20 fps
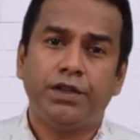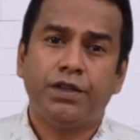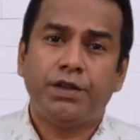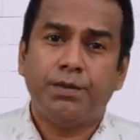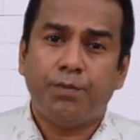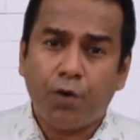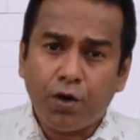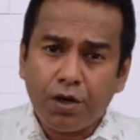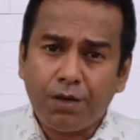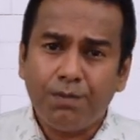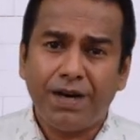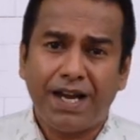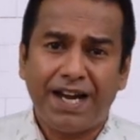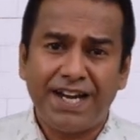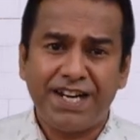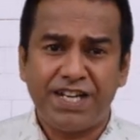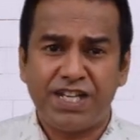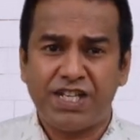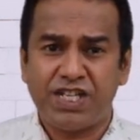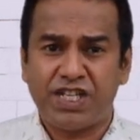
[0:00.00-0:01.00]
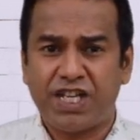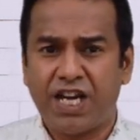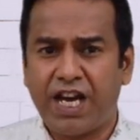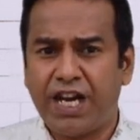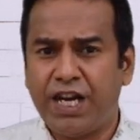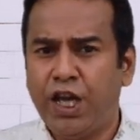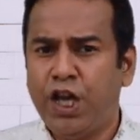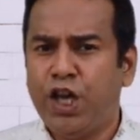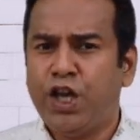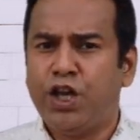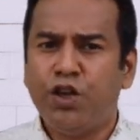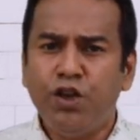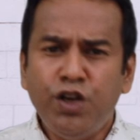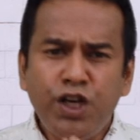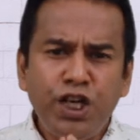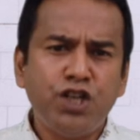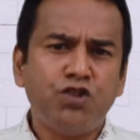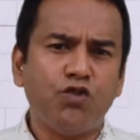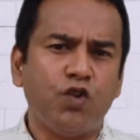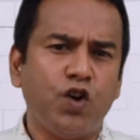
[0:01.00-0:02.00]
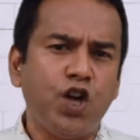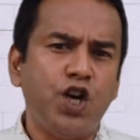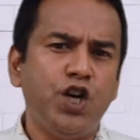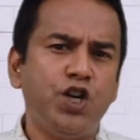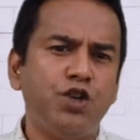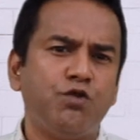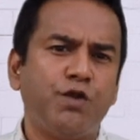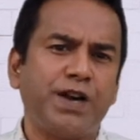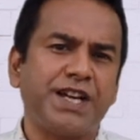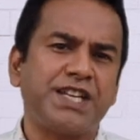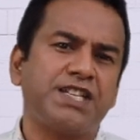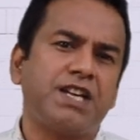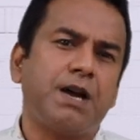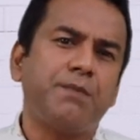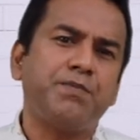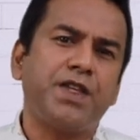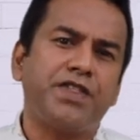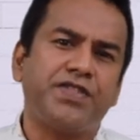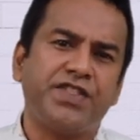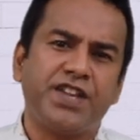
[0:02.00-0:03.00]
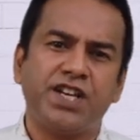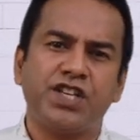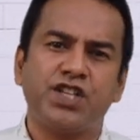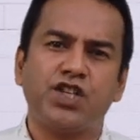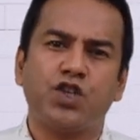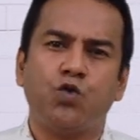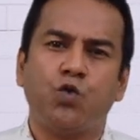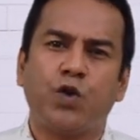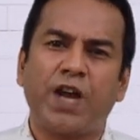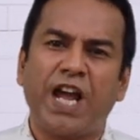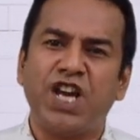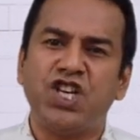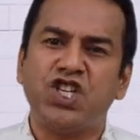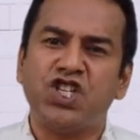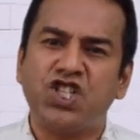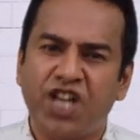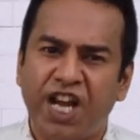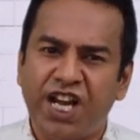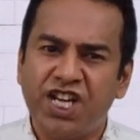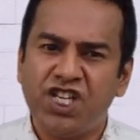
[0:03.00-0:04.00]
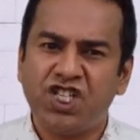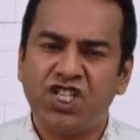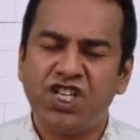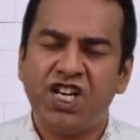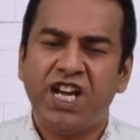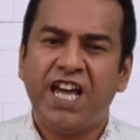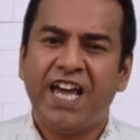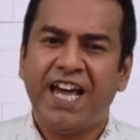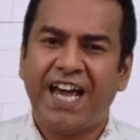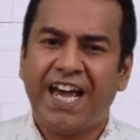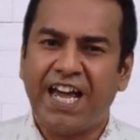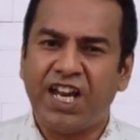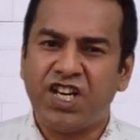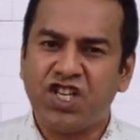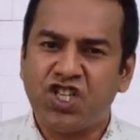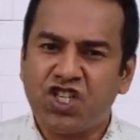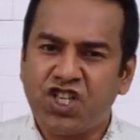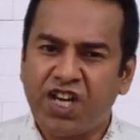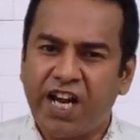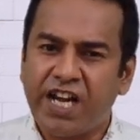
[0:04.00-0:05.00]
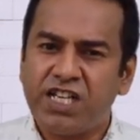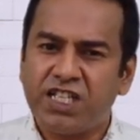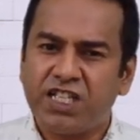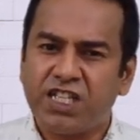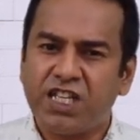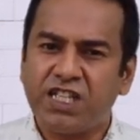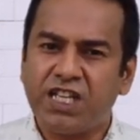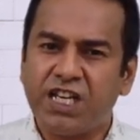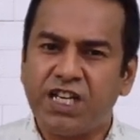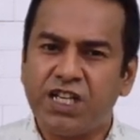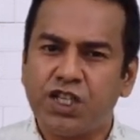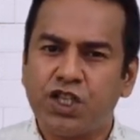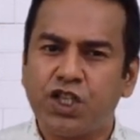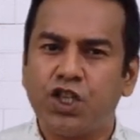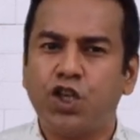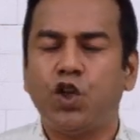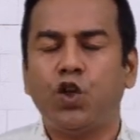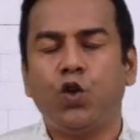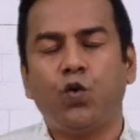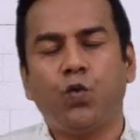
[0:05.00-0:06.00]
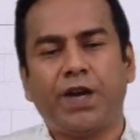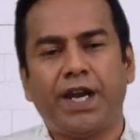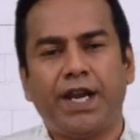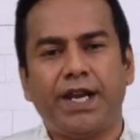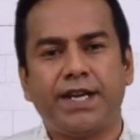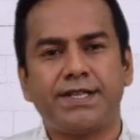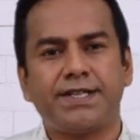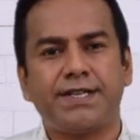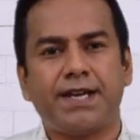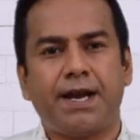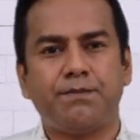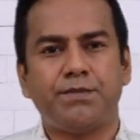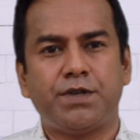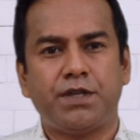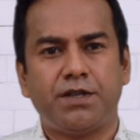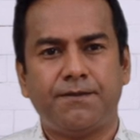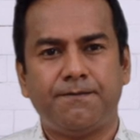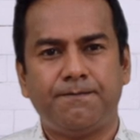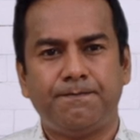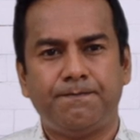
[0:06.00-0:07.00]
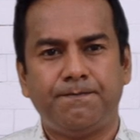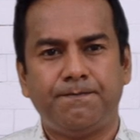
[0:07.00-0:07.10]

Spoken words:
The bottom line is that you need to learn to accept the things you can change and change the things you can accept.